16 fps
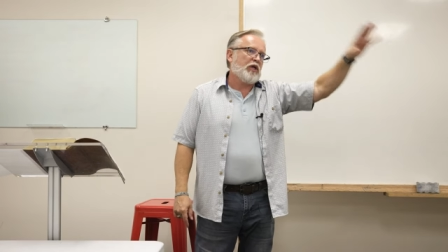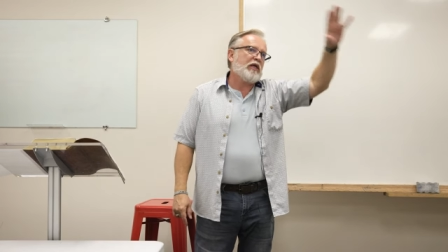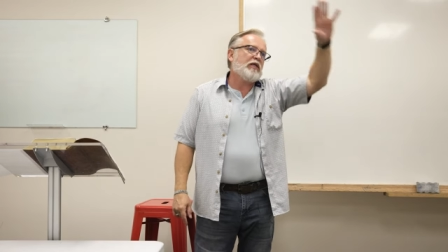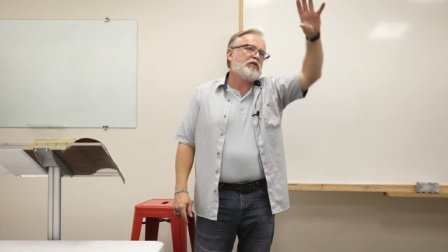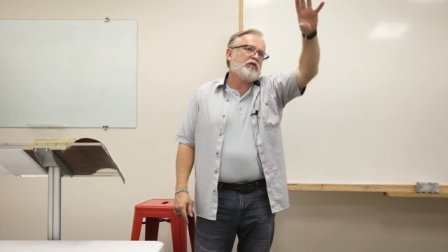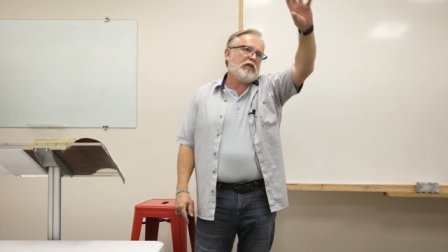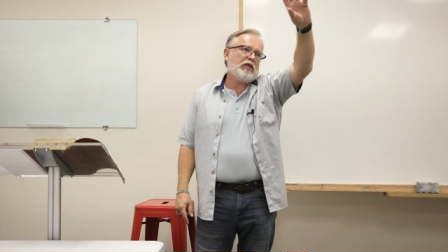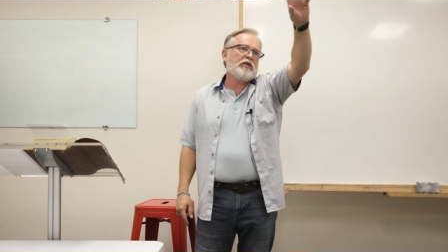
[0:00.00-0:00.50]

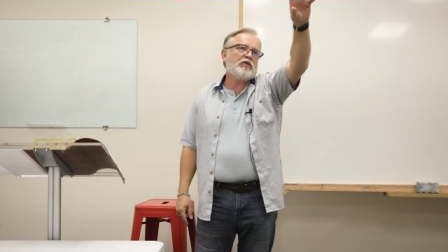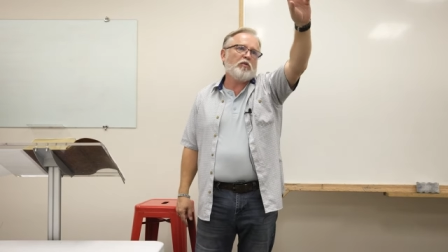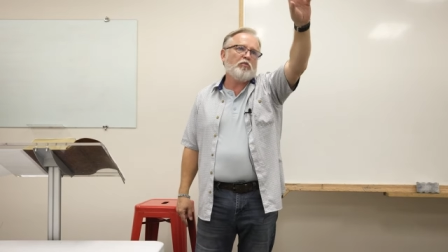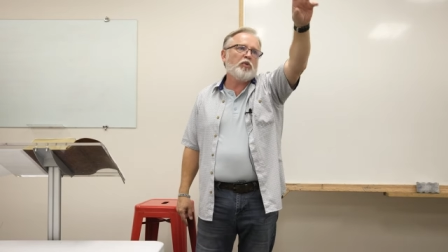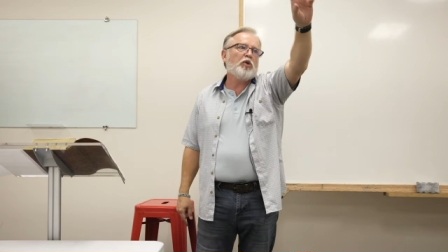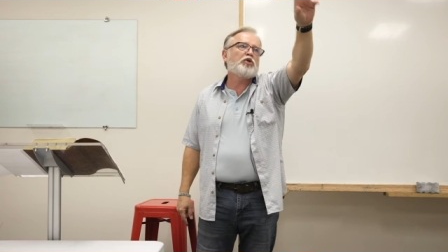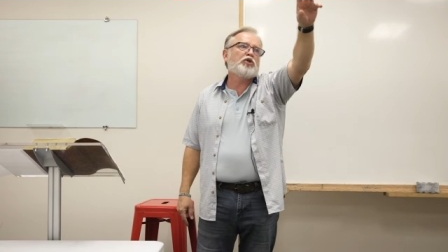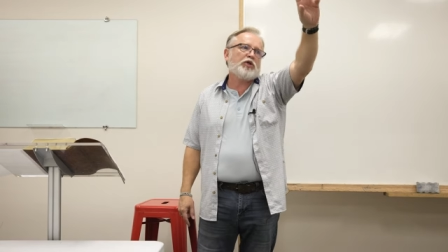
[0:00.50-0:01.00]
He's, he's a
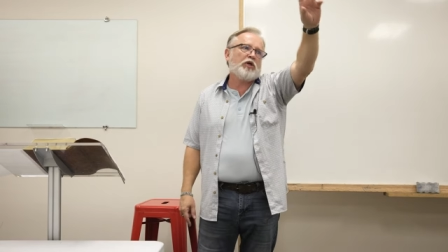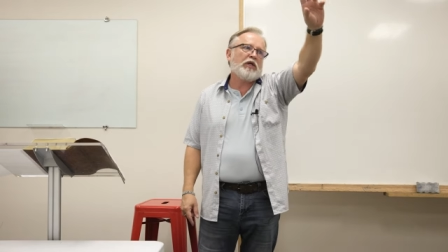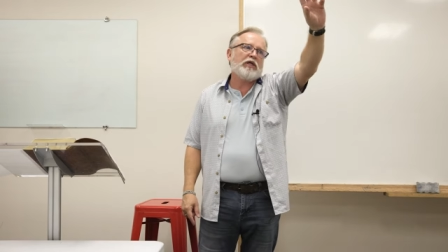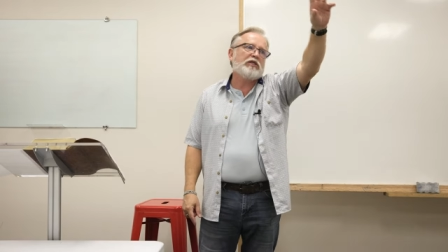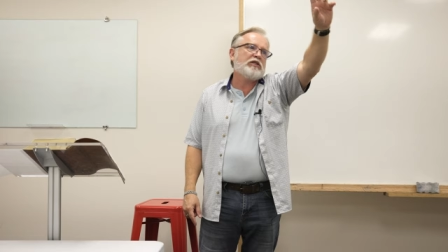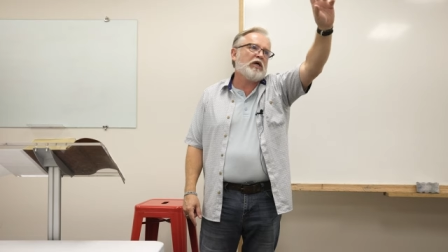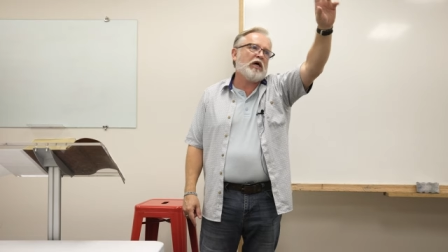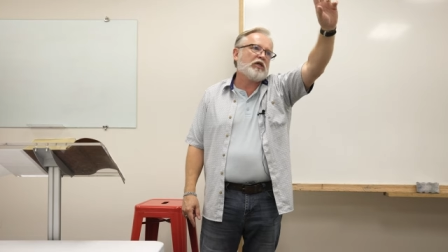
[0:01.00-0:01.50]
butcher,
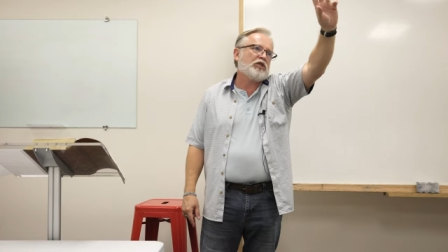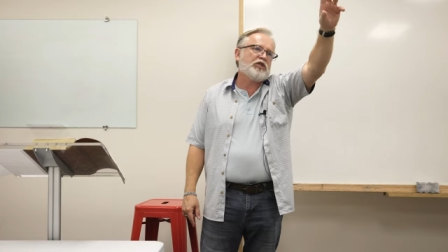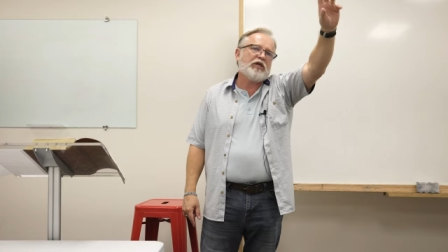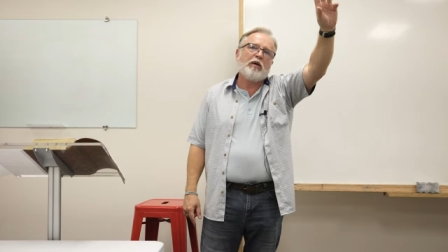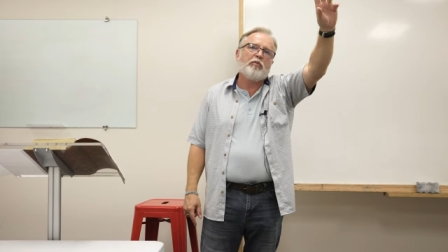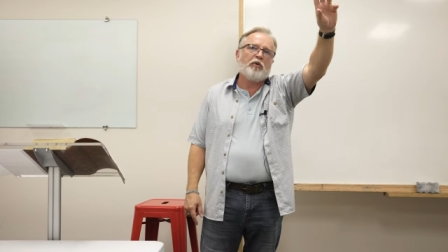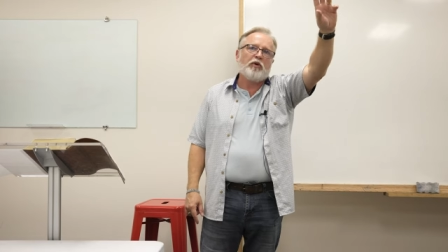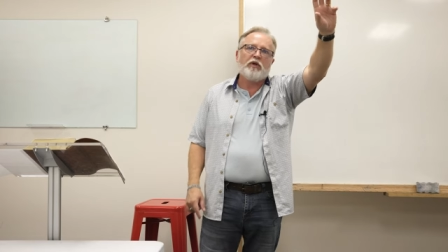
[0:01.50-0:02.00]
he's not a
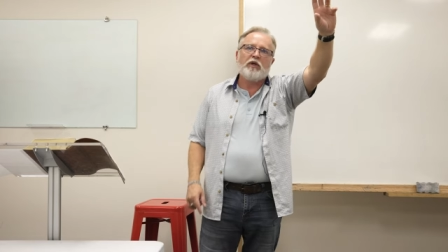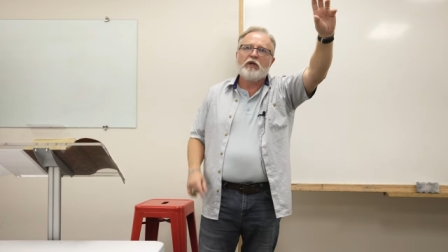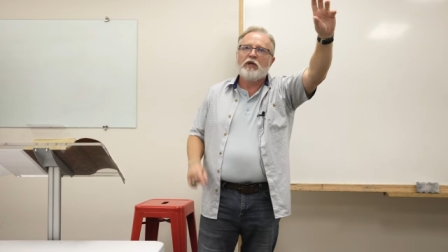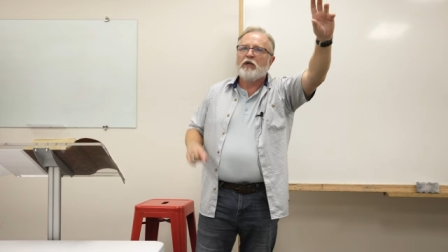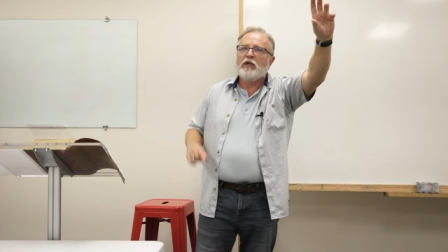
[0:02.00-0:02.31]
shepherd.